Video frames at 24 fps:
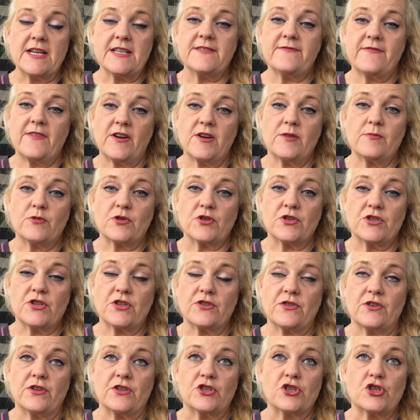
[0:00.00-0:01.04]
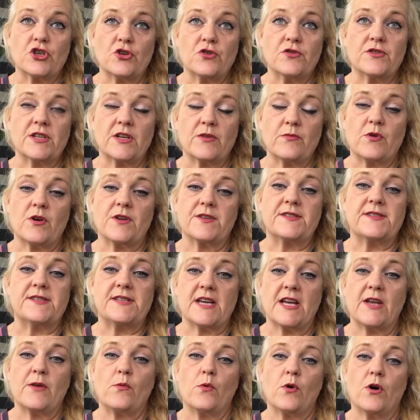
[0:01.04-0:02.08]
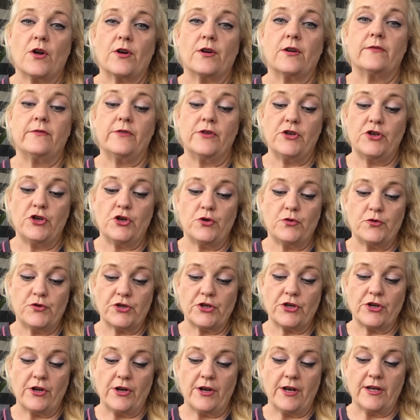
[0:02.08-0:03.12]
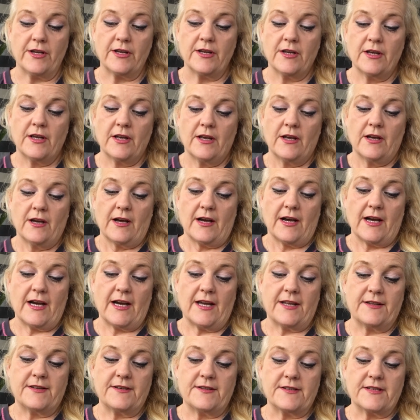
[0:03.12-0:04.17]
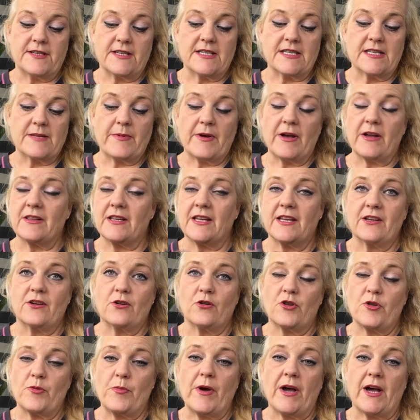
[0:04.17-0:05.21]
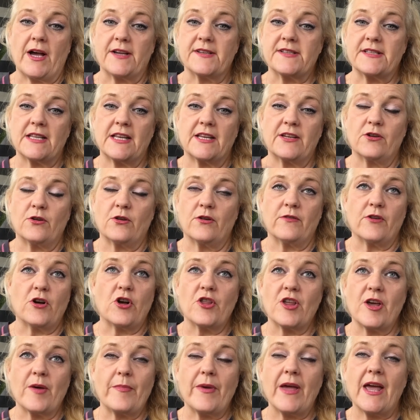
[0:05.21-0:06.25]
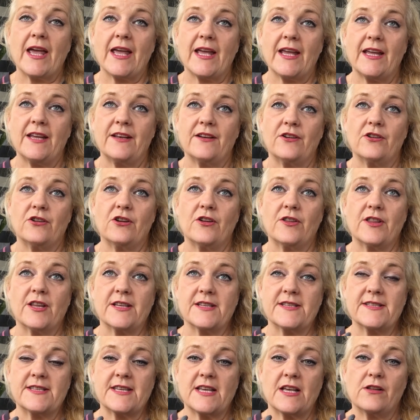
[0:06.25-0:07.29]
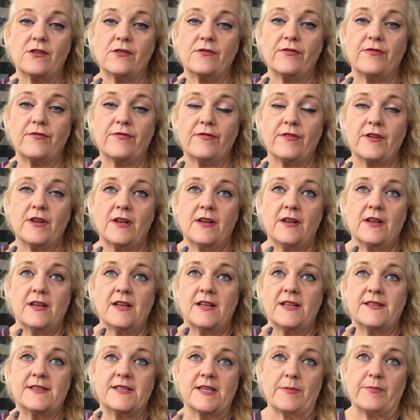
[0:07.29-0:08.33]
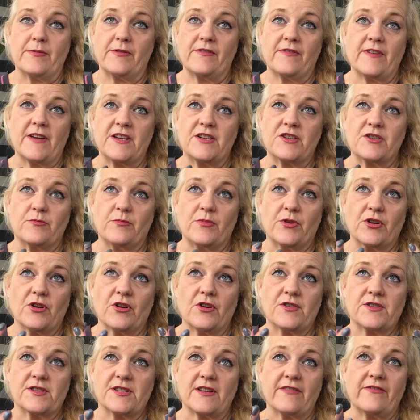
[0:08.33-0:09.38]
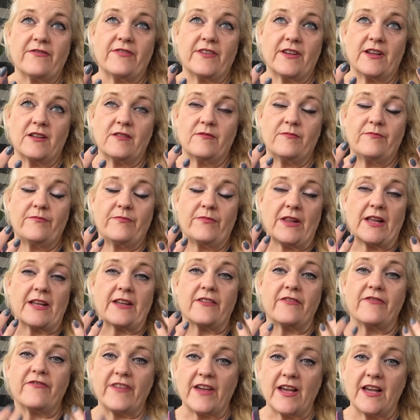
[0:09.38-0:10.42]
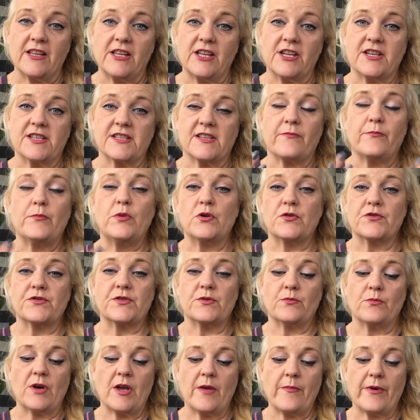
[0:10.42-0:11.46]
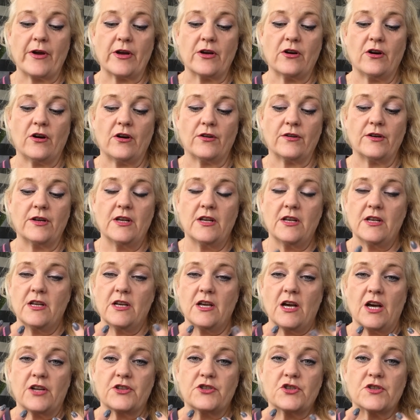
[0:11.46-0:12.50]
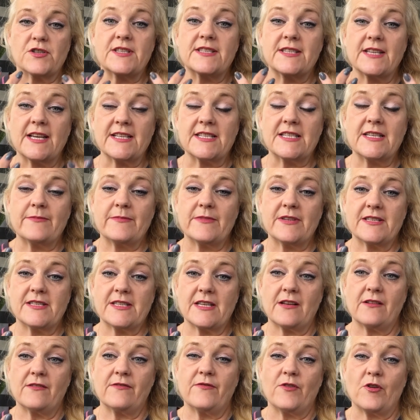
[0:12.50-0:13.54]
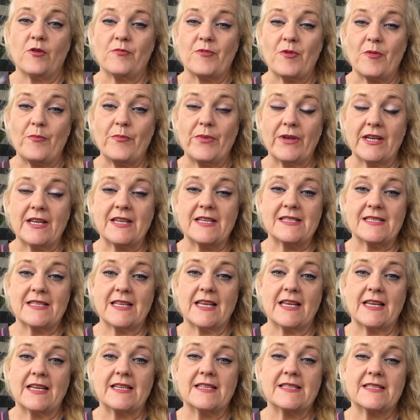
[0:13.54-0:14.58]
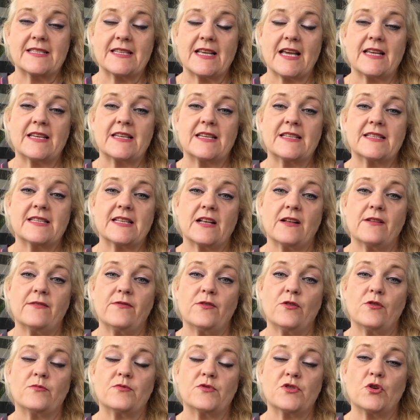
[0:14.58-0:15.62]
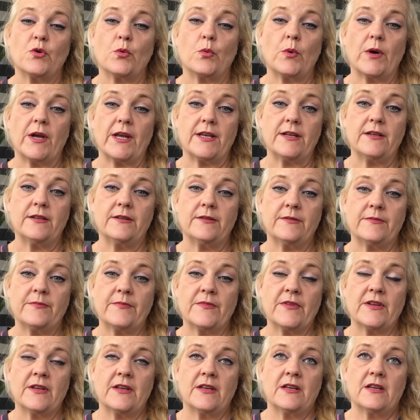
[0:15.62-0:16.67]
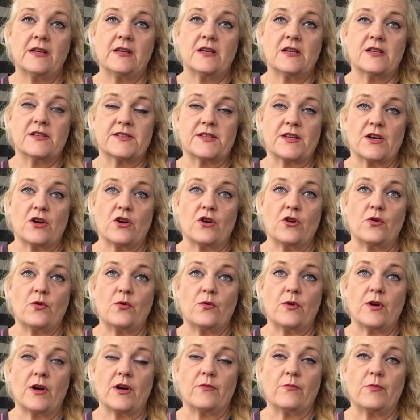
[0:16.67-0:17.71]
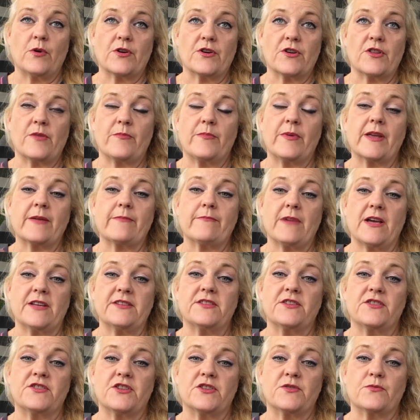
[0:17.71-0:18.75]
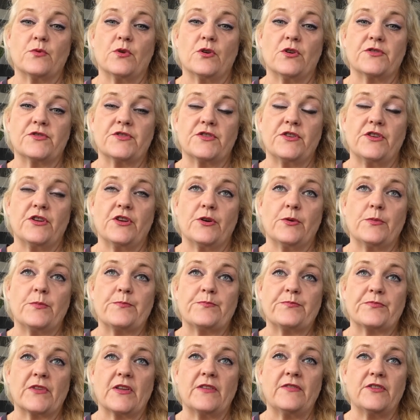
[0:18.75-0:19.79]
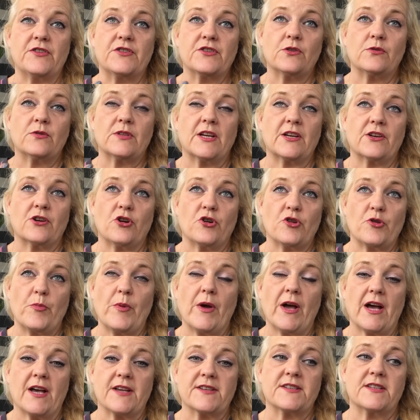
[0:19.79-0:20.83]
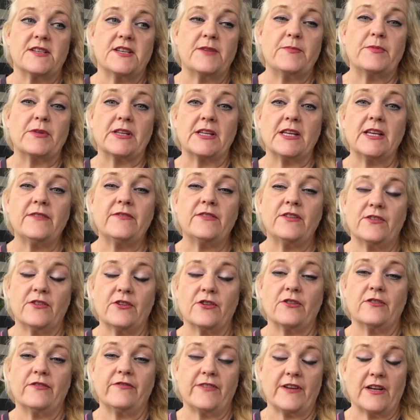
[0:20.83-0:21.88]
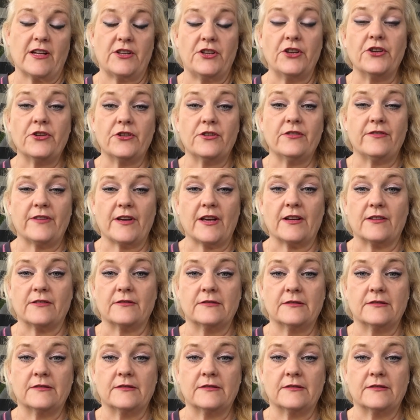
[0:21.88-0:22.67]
very much that Tuesday was day one of a new journey, and it's about letting go of the past, letting go of all that pain and all that self deprivation because I feel like a failure because I put some weight back on, and just setting myself up. The biggest thing, set yourself up to win. So one of the big messages was, you know, if you don't let go of the past and you believe you're going to fail, you're going to fail.